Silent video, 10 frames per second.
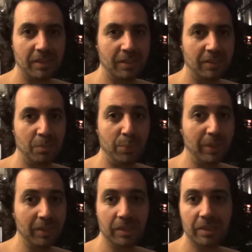He's
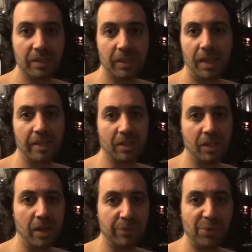brilliant. He has a
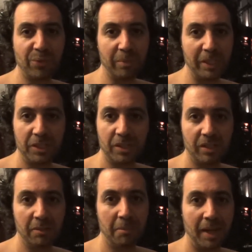lot of information on
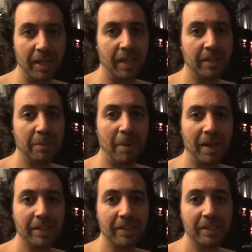the Maya and the
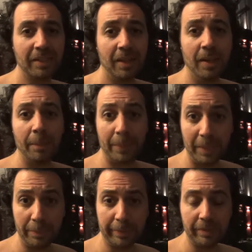Mayan
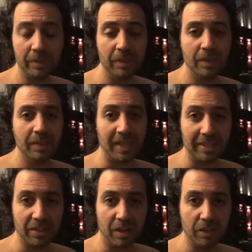people and the
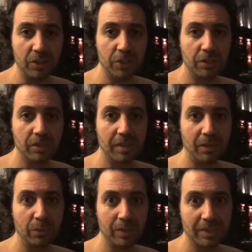culture that
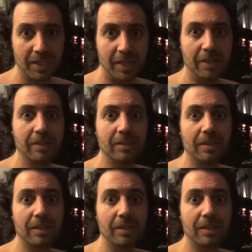was there,